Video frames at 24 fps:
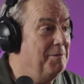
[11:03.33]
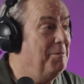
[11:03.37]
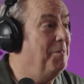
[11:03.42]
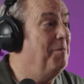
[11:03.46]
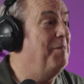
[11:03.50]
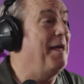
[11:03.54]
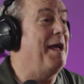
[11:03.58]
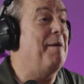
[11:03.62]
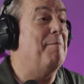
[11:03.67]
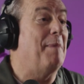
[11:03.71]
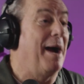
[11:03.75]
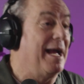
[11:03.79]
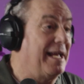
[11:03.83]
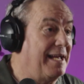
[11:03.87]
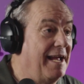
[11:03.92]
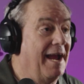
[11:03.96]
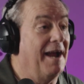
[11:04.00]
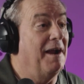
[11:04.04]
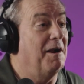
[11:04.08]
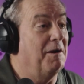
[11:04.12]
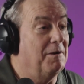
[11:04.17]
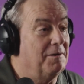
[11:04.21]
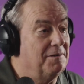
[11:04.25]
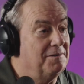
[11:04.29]
they might
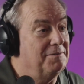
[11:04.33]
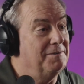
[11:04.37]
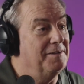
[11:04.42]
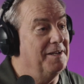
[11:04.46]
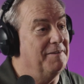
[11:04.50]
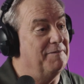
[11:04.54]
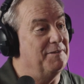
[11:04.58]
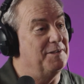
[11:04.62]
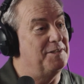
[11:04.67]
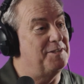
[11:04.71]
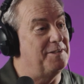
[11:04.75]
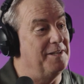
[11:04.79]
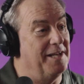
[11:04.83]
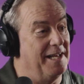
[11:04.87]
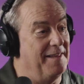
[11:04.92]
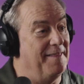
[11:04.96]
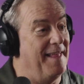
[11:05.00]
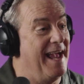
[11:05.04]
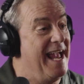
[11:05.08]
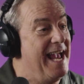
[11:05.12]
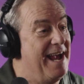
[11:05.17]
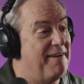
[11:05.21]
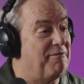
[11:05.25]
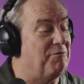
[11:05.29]
care. And
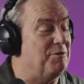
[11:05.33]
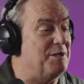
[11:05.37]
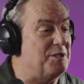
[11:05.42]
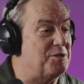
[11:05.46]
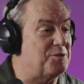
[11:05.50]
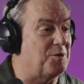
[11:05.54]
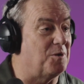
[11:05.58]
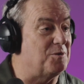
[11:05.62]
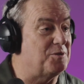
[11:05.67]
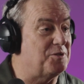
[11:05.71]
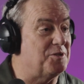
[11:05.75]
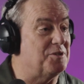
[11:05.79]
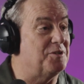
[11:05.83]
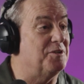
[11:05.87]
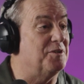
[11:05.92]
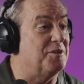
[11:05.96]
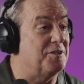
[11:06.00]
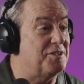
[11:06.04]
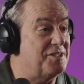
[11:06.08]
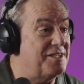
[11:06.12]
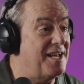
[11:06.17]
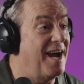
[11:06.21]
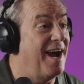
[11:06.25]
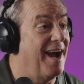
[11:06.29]
they have resources to
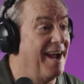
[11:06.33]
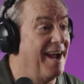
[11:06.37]
decide.